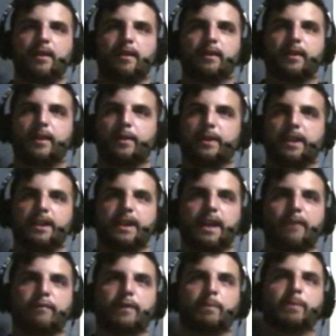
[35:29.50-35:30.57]
You know, and then you
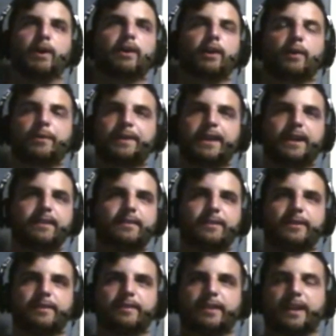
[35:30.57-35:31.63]
got football going on, so
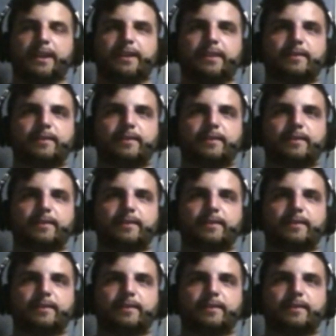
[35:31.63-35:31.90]
it's like